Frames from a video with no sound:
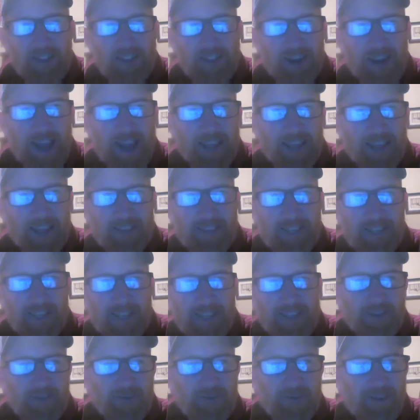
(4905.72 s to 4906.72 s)
dragging
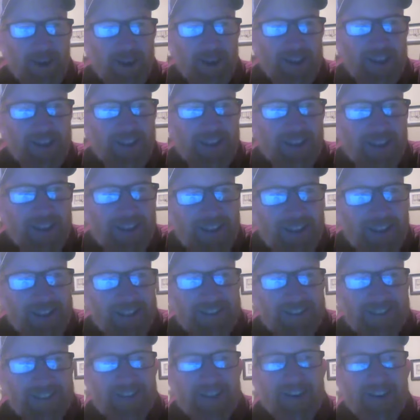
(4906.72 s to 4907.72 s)
takes a right.
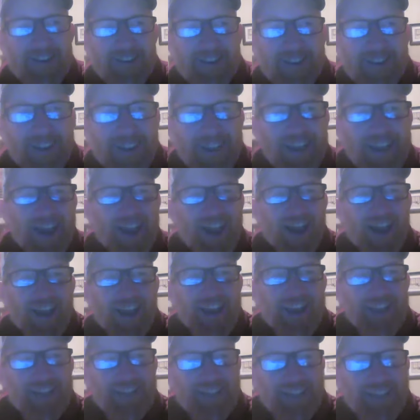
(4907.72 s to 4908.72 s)
And so I
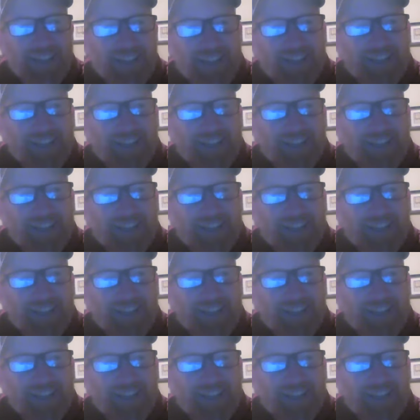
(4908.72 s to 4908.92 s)
had to